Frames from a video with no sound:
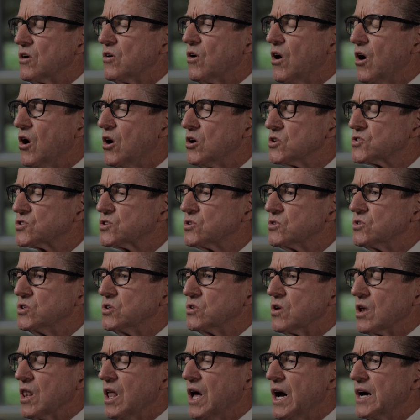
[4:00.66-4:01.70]
are also
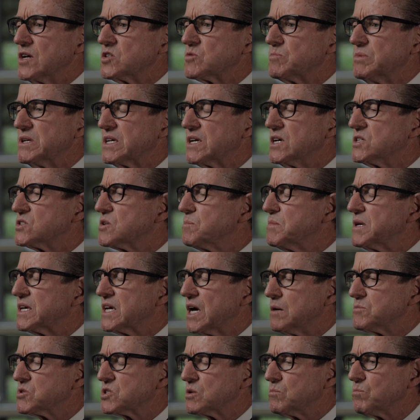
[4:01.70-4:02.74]
utilized because it
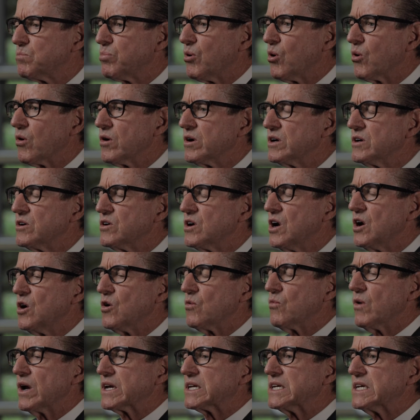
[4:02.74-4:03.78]
becomes important
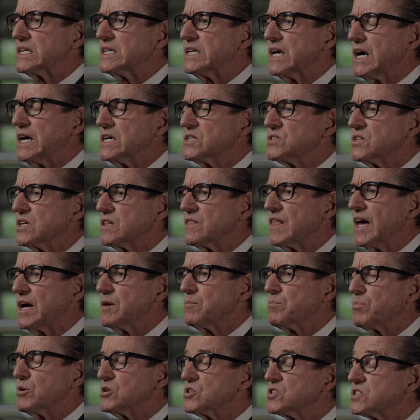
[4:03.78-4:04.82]
recognizing
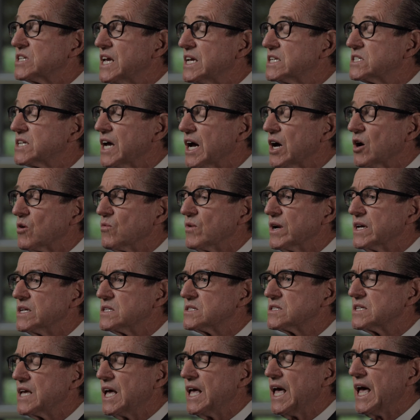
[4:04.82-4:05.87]
that percentile
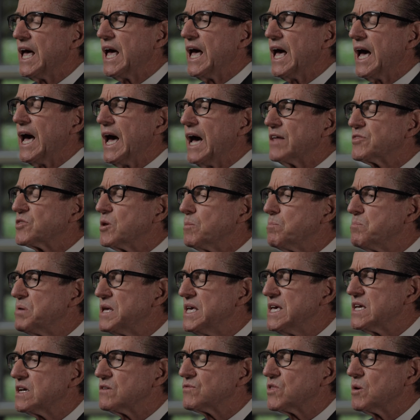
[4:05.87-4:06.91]
rates at the
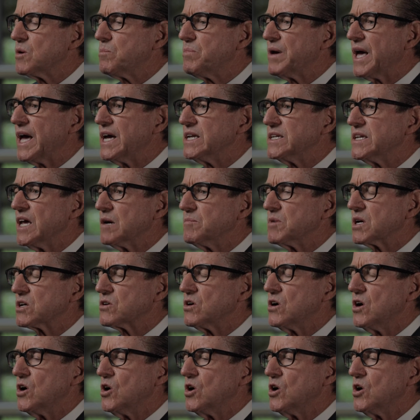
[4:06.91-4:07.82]
peak of the pandemic